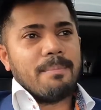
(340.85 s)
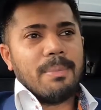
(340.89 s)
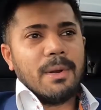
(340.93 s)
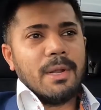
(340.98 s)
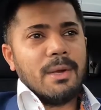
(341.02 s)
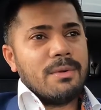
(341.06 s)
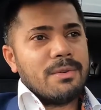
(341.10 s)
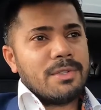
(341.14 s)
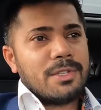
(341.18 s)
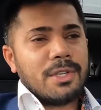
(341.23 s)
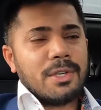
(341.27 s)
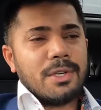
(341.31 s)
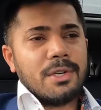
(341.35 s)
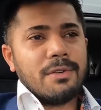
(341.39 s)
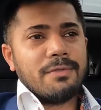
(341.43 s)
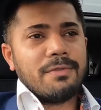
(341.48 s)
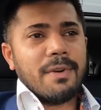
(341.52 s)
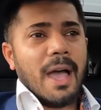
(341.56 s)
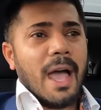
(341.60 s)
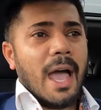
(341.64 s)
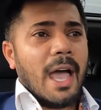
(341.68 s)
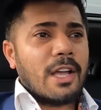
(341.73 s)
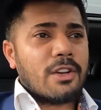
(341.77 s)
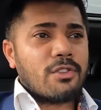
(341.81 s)
Bluetooth,
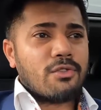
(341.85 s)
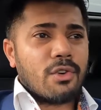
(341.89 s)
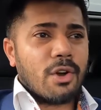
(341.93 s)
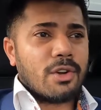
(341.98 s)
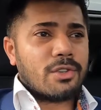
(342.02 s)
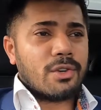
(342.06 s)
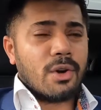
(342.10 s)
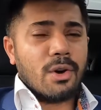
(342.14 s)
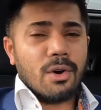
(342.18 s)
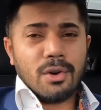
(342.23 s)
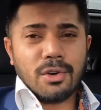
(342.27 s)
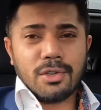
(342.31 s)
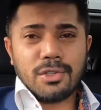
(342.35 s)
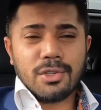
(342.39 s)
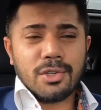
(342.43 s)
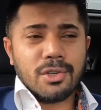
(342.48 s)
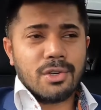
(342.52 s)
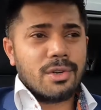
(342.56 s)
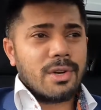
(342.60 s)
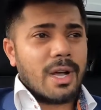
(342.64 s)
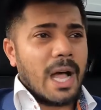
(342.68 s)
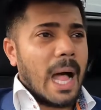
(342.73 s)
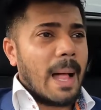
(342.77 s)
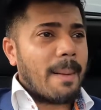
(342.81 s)
Android
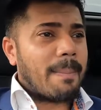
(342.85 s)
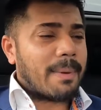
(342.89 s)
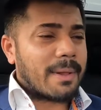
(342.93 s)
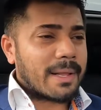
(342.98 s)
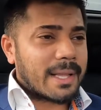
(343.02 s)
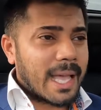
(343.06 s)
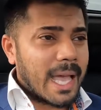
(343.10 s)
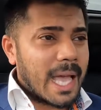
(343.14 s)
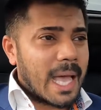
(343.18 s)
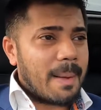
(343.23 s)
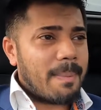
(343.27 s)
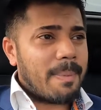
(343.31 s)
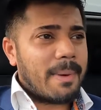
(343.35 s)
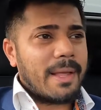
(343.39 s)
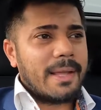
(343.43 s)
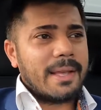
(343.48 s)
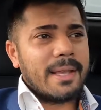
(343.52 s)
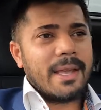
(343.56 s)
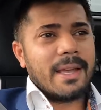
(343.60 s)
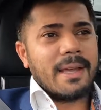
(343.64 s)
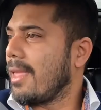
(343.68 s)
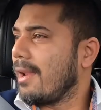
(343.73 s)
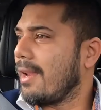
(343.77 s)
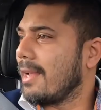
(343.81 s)
Auto, Apple
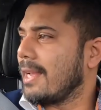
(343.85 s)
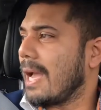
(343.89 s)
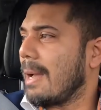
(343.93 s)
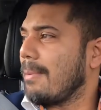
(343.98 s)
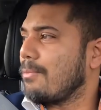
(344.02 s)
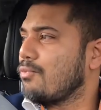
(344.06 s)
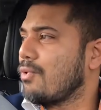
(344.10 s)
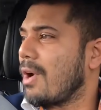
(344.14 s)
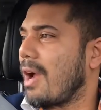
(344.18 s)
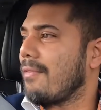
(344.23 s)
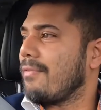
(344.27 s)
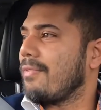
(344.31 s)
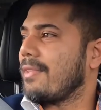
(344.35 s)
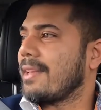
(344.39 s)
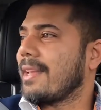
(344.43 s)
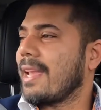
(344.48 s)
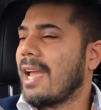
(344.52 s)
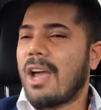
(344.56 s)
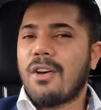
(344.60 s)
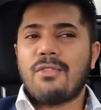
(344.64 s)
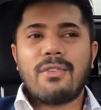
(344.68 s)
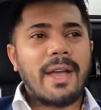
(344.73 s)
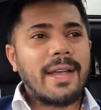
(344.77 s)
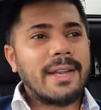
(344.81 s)
CarPlay. Like, I'm driving the
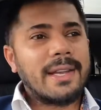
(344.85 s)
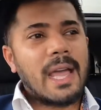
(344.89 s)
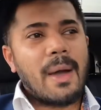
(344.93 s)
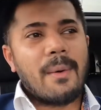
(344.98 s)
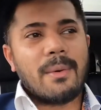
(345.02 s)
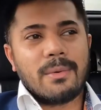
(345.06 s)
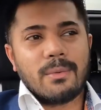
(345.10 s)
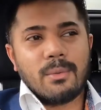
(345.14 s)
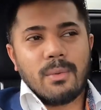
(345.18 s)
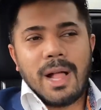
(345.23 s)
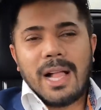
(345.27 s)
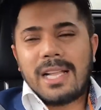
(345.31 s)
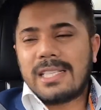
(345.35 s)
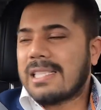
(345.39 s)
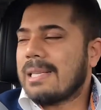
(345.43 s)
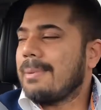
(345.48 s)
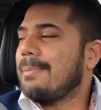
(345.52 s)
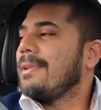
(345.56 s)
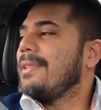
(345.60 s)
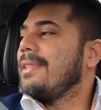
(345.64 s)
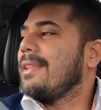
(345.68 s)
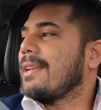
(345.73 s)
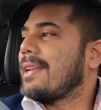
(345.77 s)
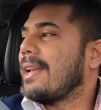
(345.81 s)
car right now, and whilst I'm
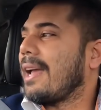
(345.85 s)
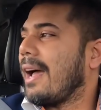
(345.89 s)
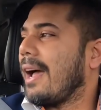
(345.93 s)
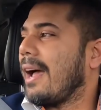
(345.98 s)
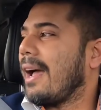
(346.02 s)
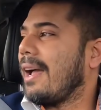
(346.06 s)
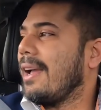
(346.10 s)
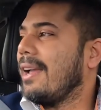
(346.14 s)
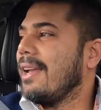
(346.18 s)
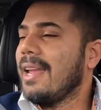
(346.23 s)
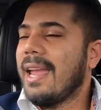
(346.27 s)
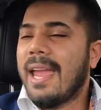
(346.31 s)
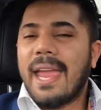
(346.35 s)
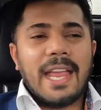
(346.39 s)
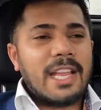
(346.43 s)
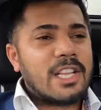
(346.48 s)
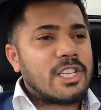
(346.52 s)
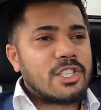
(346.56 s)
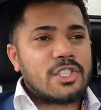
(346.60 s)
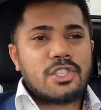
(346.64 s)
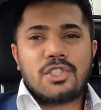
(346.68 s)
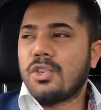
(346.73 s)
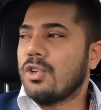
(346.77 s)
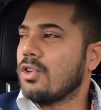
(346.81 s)
in the car,
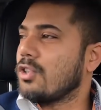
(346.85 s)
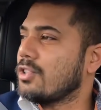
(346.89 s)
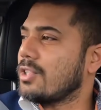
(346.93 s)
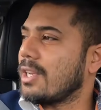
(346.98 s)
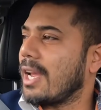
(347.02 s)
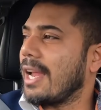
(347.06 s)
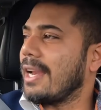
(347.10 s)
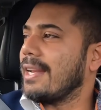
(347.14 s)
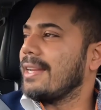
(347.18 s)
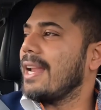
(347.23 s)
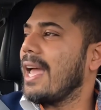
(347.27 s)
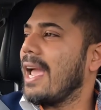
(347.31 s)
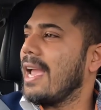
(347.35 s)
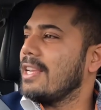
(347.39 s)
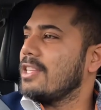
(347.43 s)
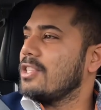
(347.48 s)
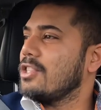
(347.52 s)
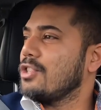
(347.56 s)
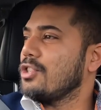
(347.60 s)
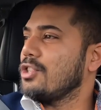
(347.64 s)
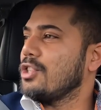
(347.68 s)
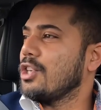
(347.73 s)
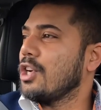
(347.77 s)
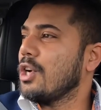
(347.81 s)
it's just a
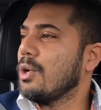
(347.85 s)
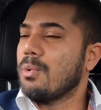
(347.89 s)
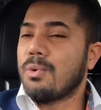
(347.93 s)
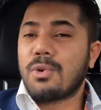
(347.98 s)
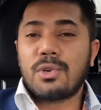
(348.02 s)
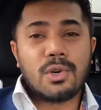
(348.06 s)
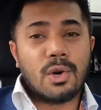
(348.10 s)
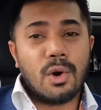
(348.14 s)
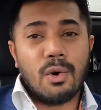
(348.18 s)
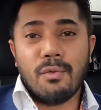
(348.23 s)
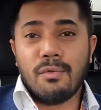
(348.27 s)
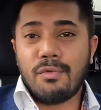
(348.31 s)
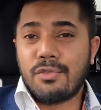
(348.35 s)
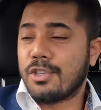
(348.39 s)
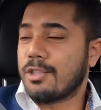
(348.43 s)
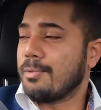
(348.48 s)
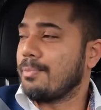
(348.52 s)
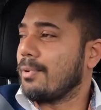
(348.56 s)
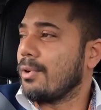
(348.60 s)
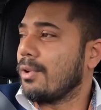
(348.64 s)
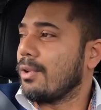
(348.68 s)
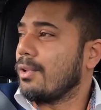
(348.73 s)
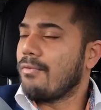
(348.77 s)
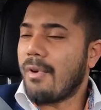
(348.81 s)
nice, new,
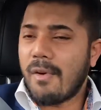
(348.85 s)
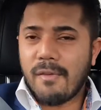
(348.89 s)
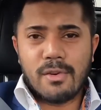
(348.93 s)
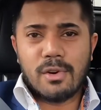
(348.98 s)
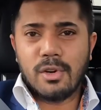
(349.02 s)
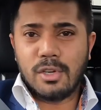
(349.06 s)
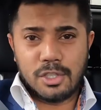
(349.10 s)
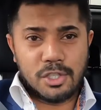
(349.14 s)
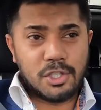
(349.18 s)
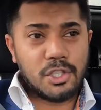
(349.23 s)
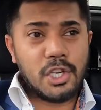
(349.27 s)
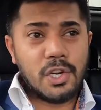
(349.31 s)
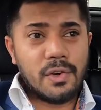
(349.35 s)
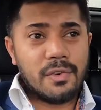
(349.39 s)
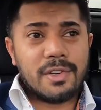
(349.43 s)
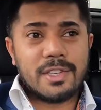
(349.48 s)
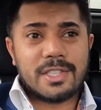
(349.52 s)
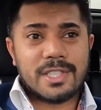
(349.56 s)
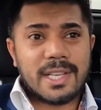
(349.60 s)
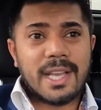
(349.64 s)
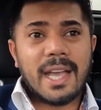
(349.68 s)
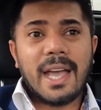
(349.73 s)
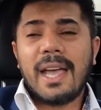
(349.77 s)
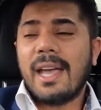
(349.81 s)
comfortable, very
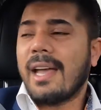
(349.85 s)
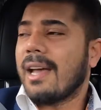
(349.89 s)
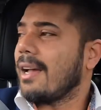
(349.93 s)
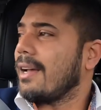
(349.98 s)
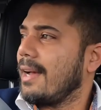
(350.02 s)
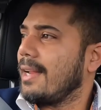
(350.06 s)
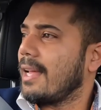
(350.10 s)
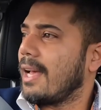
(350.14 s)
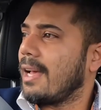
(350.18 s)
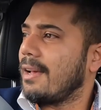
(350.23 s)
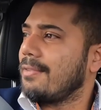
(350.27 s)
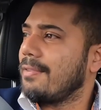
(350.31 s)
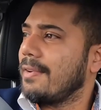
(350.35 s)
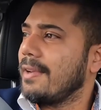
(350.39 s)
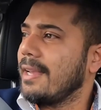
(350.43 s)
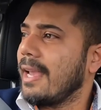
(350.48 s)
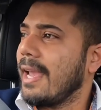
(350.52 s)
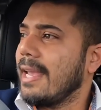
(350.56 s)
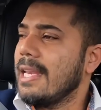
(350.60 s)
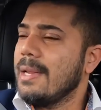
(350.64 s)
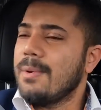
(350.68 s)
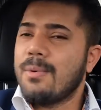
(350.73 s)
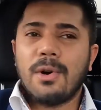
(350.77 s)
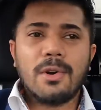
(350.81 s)
luxurious car. I think
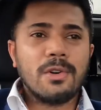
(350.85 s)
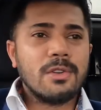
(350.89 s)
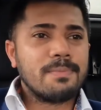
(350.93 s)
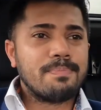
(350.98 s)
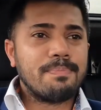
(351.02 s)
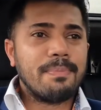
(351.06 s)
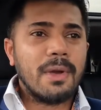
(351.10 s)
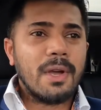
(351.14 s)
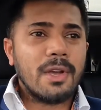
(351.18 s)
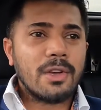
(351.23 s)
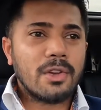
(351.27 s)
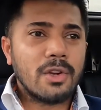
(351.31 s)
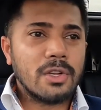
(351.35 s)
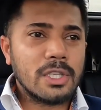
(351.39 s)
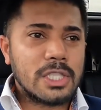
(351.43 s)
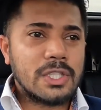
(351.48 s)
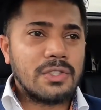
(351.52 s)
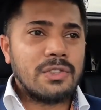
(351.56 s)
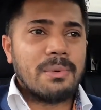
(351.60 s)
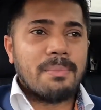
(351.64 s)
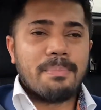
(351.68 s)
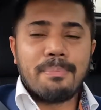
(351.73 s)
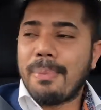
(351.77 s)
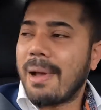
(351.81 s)
anyone who's
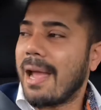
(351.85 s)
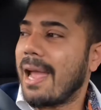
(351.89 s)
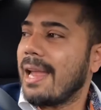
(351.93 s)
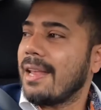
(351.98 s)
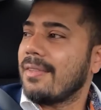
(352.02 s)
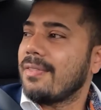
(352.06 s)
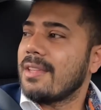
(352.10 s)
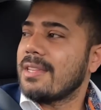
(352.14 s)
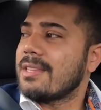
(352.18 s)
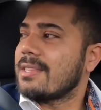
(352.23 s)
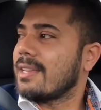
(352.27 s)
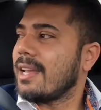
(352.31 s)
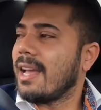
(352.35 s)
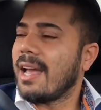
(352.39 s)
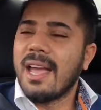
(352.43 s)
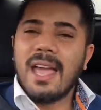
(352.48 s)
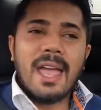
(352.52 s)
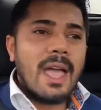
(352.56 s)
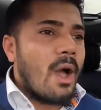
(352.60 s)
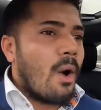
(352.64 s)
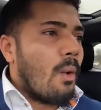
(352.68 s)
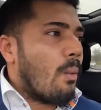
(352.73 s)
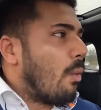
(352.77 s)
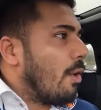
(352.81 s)
considering buying this car,
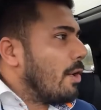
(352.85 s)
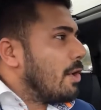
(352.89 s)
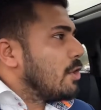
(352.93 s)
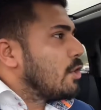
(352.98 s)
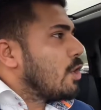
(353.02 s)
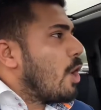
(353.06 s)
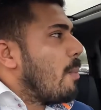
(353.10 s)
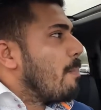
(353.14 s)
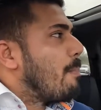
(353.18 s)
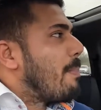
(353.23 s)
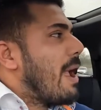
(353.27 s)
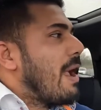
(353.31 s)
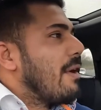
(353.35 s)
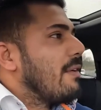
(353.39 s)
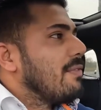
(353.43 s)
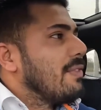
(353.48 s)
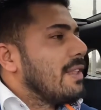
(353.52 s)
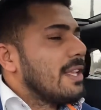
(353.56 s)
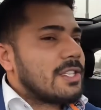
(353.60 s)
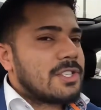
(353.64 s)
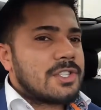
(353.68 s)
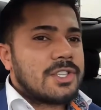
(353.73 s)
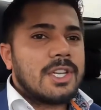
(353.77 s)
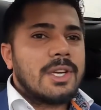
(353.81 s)
what are you comparing
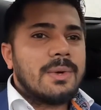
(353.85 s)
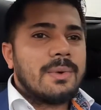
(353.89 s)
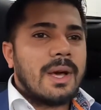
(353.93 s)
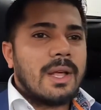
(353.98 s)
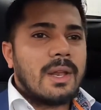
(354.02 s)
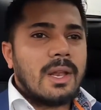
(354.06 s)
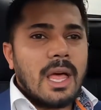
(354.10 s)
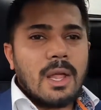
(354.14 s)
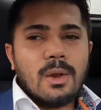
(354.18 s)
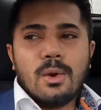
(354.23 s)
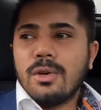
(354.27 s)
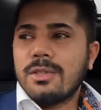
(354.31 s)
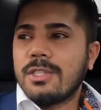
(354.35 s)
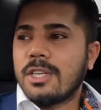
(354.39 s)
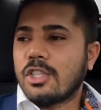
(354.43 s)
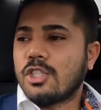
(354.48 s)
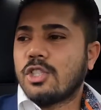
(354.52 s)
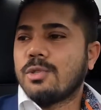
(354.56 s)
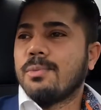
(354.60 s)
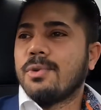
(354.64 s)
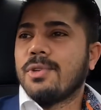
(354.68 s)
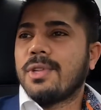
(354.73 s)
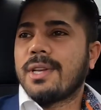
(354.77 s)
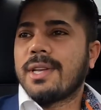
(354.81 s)
this to? I looked at
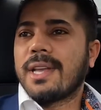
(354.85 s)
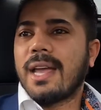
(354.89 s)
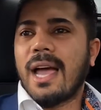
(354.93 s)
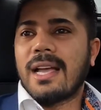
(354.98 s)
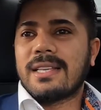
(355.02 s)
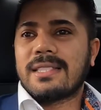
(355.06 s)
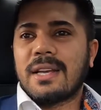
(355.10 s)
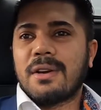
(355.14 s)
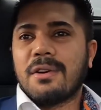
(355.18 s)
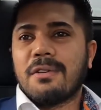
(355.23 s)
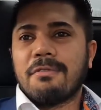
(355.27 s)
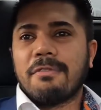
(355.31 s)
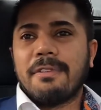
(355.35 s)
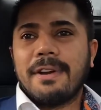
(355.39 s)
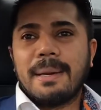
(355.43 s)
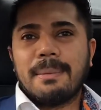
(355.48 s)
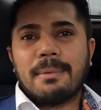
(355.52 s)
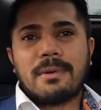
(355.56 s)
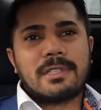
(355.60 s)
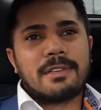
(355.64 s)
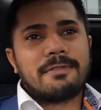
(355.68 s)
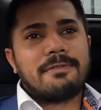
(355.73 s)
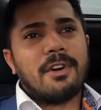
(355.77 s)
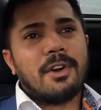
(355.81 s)
some other cars that are available
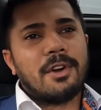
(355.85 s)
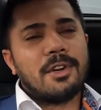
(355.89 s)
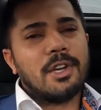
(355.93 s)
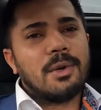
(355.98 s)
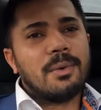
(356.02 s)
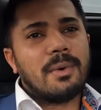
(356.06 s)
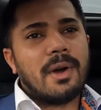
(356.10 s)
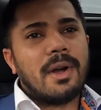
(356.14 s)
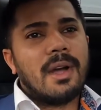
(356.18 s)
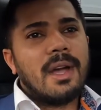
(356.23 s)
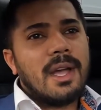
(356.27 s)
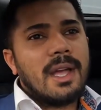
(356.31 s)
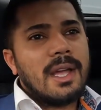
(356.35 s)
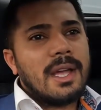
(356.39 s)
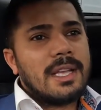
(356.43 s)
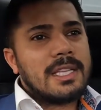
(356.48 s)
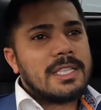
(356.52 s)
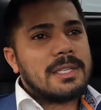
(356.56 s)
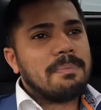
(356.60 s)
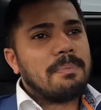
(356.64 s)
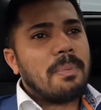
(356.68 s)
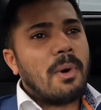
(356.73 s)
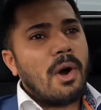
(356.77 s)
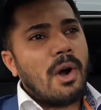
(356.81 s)
because I thought, you know what, it's
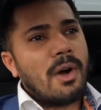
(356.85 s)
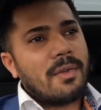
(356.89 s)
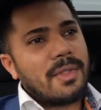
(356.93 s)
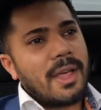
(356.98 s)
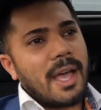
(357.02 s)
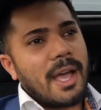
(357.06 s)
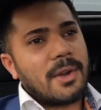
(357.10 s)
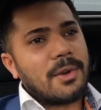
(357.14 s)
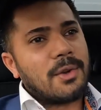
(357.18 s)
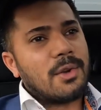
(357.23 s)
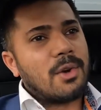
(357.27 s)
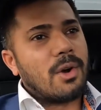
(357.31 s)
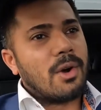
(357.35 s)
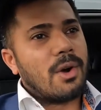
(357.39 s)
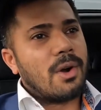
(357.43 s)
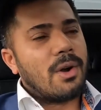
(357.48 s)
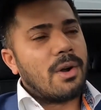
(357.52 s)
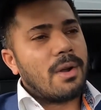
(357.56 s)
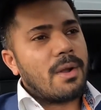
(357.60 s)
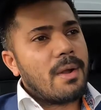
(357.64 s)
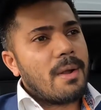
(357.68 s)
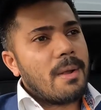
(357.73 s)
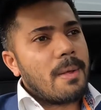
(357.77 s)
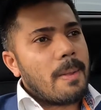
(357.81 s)
important that I know
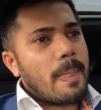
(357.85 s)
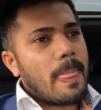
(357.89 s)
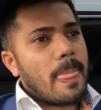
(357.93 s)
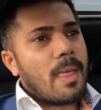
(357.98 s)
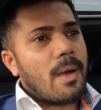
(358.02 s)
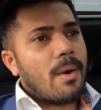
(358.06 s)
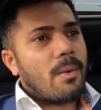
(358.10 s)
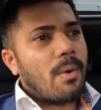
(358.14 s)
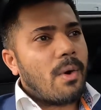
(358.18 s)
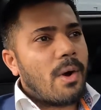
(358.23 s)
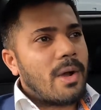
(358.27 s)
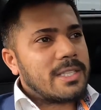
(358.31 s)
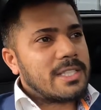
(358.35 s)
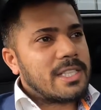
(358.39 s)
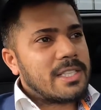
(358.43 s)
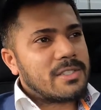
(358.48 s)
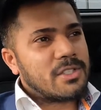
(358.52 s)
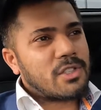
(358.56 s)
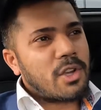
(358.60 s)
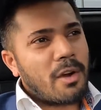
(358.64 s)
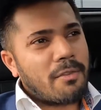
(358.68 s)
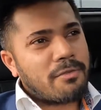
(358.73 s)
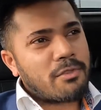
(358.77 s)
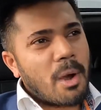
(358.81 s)
what is this
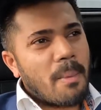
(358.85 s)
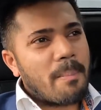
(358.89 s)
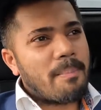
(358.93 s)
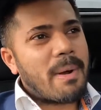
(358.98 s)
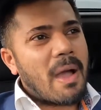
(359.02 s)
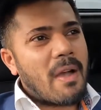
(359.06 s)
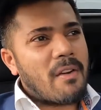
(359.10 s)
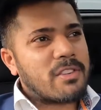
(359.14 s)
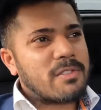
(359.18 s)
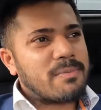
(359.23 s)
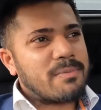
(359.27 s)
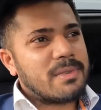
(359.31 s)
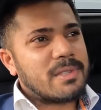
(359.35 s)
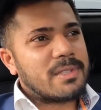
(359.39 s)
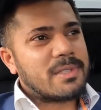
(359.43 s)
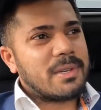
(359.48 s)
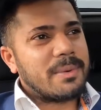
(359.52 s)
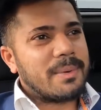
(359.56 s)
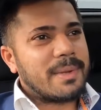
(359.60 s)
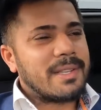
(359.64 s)
sort of comparison to.